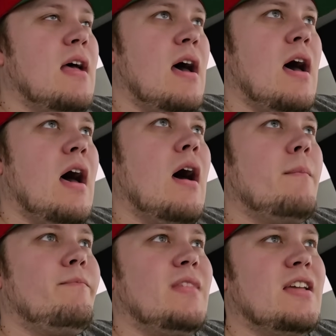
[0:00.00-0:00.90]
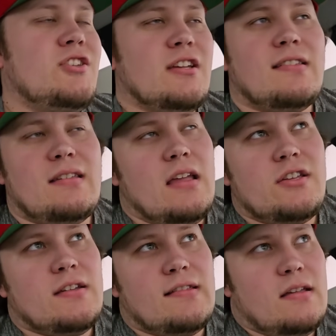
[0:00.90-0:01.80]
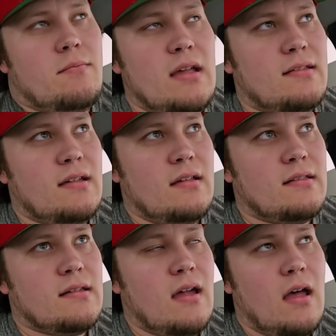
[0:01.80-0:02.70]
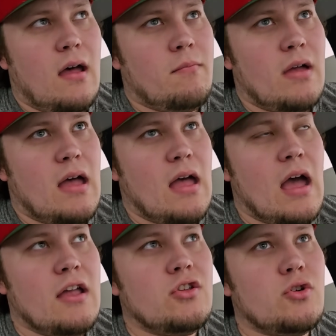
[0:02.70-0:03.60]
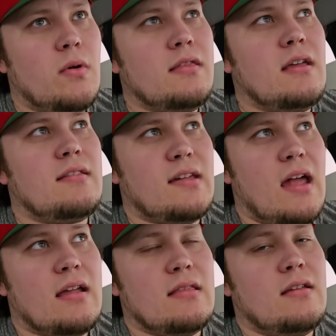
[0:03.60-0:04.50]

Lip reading: it just didn't make sense. I enjoyed the tech and the